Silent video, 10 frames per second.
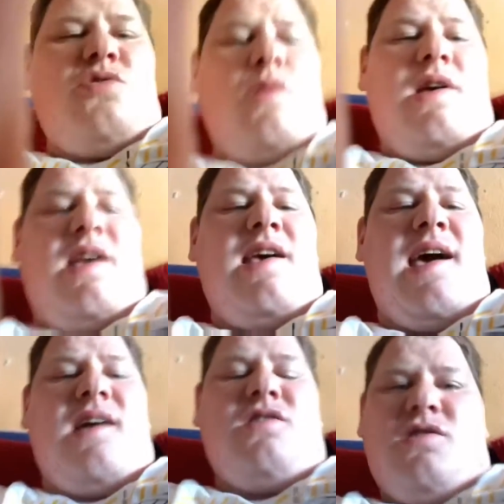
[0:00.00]
swing a
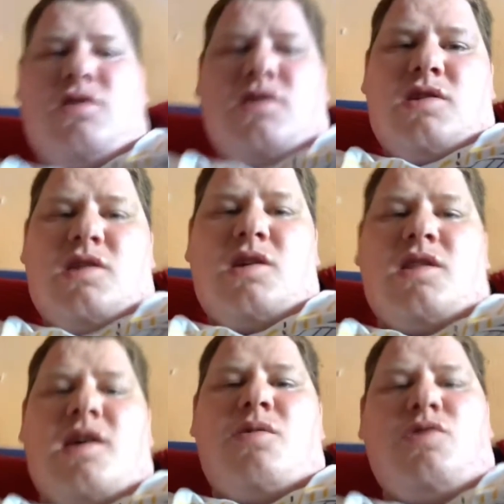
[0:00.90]
cat
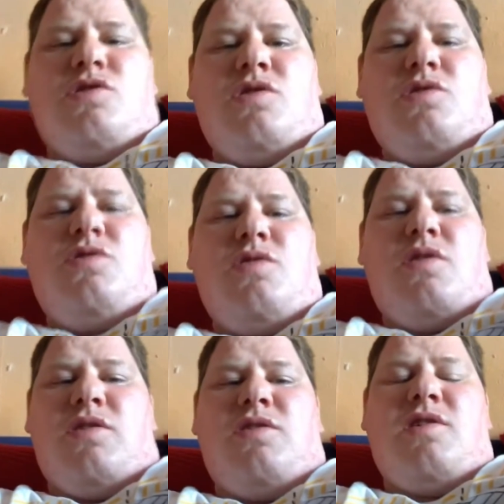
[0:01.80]
in there, which is,
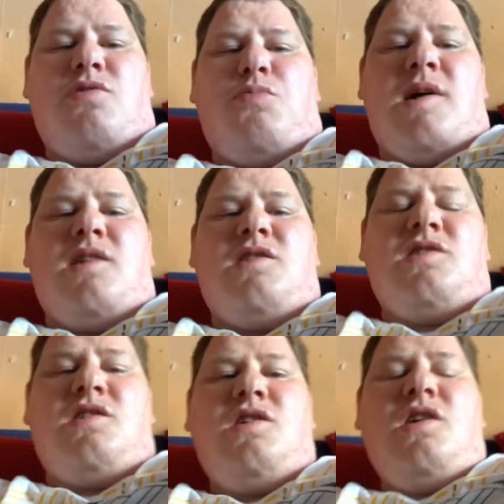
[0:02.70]
it sounds bad,
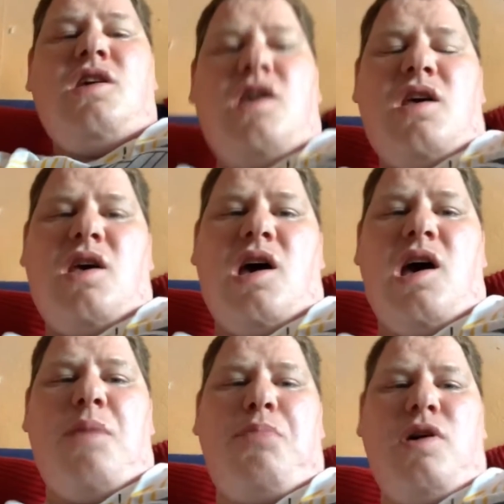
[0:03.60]
doesn't it?
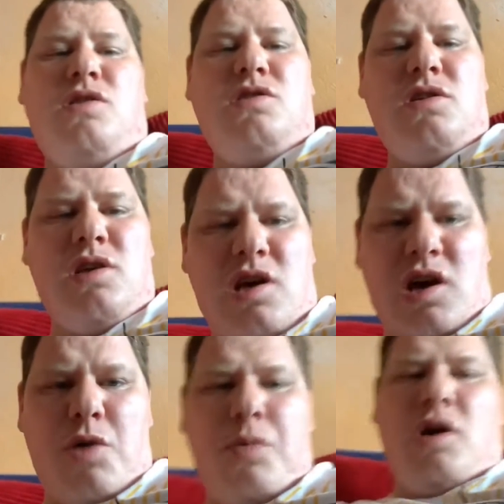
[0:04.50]
But
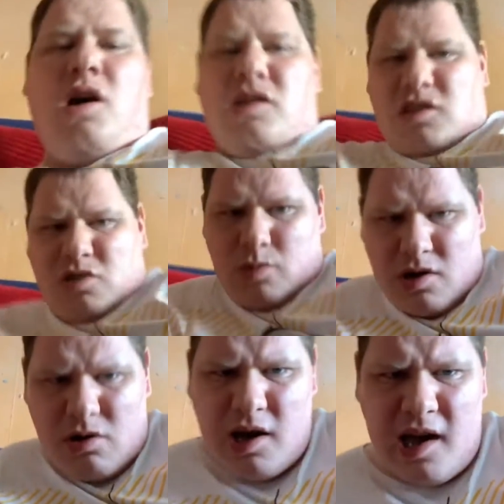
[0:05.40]
I hope you guys are
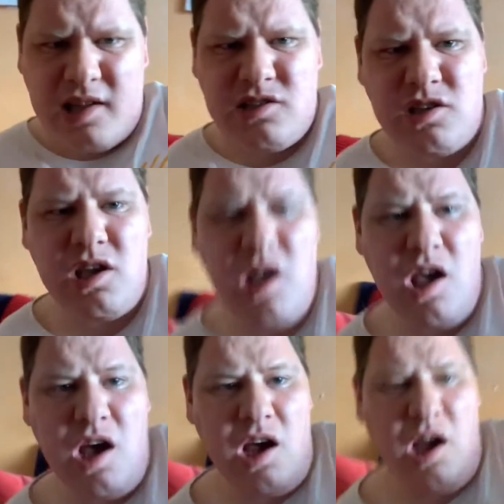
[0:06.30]
well, and
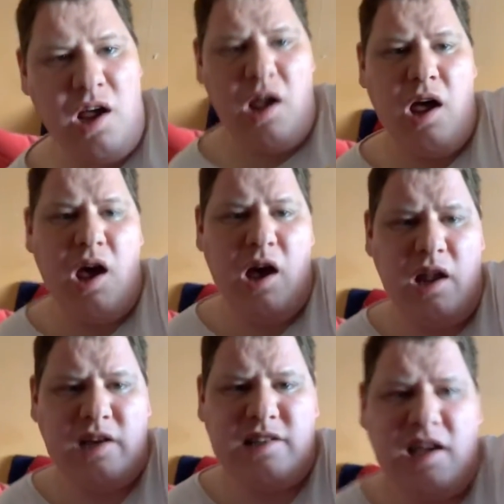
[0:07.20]

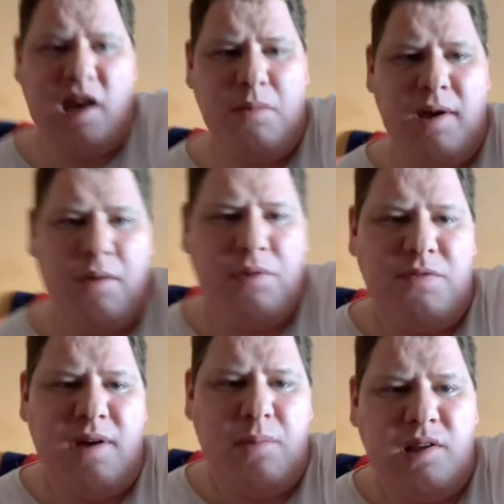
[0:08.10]
like I say, I met up with the
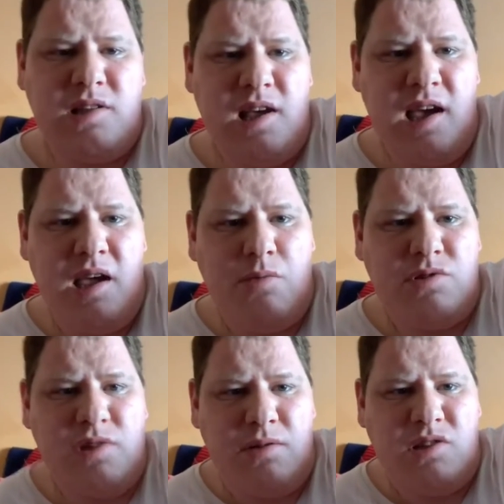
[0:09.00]
family today. It
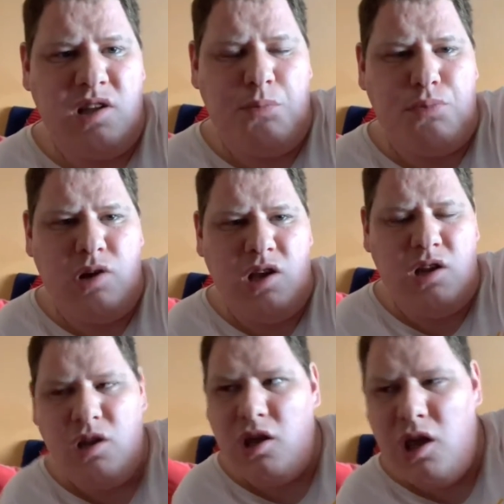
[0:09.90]
was absolutely
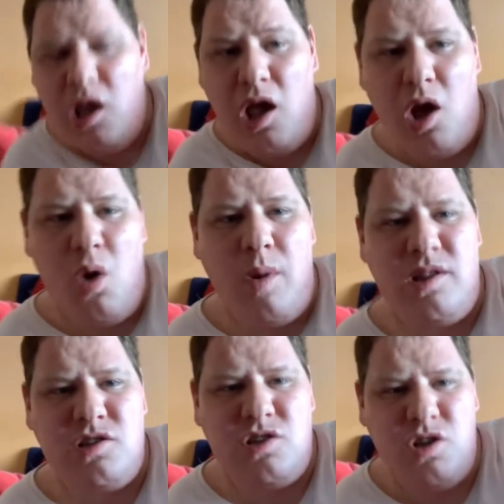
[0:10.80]
brilliant.
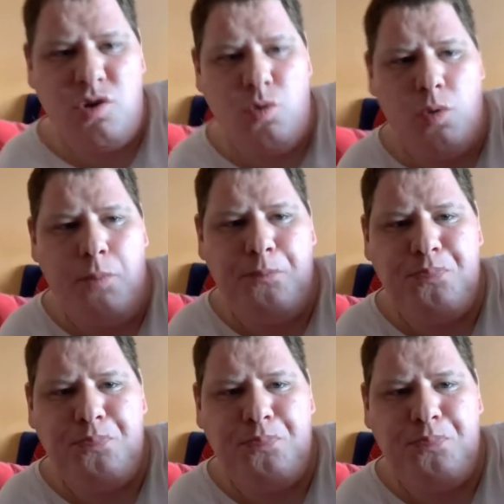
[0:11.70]
Went to